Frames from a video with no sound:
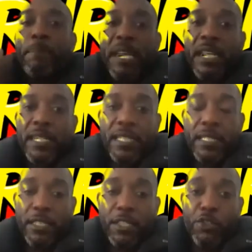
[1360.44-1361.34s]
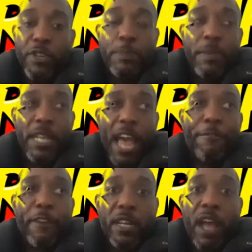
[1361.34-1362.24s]
biggest streaming
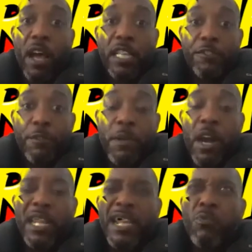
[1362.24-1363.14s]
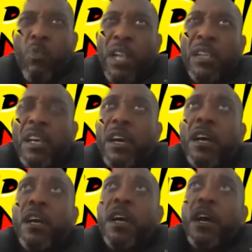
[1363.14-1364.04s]
African artists from Ghana. He won the
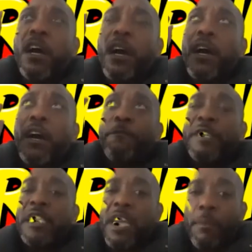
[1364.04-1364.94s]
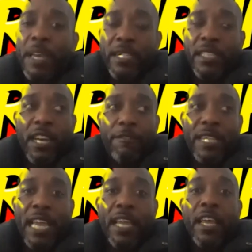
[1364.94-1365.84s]
uh, um, VGMAs the other
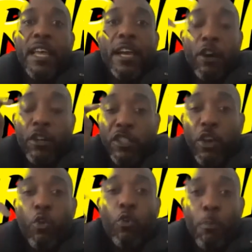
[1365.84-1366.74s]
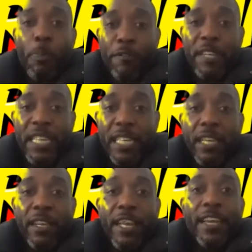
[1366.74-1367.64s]
day on a song called Poverty.
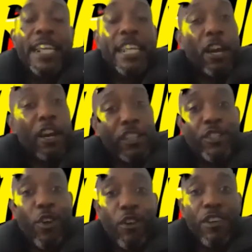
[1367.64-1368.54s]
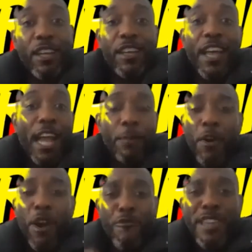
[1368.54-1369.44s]
He heard the song and he
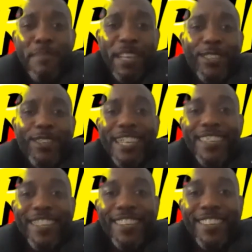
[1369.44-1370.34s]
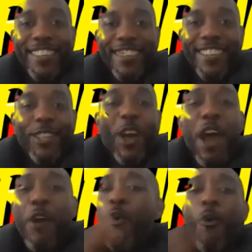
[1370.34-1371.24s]
put a remix on it. So eh,
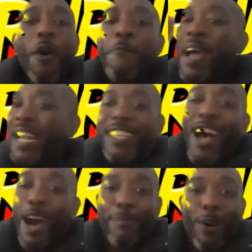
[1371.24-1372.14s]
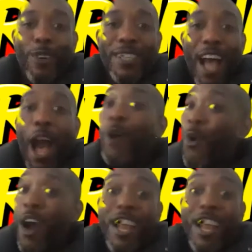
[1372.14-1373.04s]
all man I talk about, I go
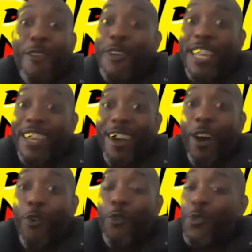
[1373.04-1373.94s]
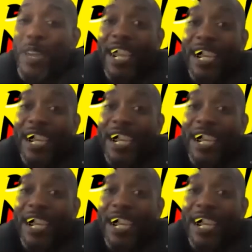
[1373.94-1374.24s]
on already, you know. Should be